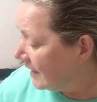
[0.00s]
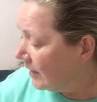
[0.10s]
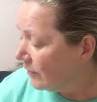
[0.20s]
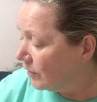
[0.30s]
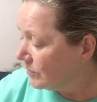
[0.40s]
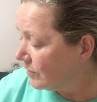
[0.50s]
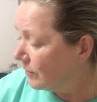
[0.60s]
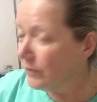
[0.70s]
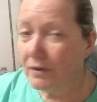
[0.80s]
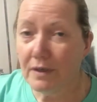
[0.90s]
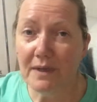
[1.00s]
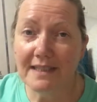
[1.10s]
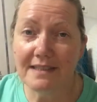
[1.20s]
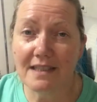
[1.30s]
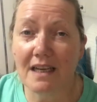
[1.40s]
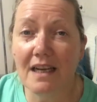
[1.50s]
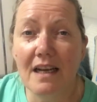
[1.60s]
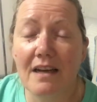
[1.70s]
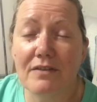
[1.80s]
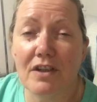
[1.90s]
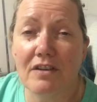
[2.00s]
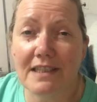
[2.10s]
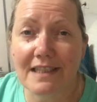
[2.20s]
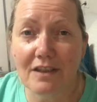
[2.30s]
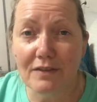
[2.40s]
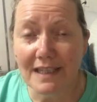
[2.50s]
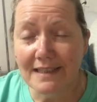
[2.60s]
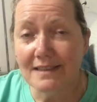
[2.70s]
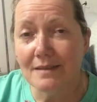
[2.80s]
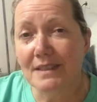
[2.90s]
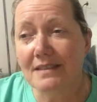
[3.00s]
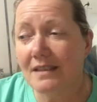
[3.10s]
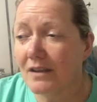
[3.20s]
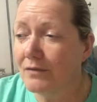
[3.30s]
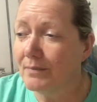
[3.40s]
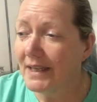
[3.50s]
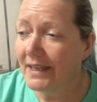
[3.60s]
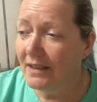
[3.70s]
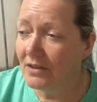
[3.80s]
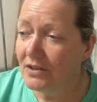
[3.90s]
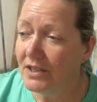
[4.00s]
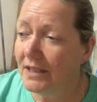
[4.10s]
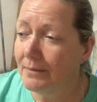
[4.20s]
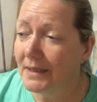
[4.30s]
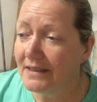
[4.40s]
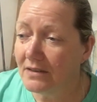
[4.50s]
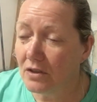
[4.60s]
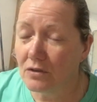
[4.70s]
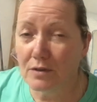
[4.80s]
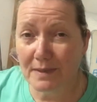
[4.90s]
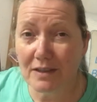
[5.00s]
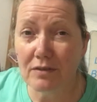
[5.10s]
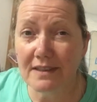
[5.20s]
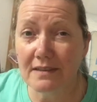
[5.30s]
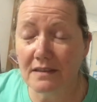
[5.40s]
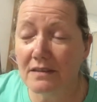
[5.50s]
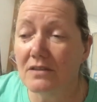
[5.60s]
those are the three ways that I have currently of cleansing myself, my energy, my stones, my crystals,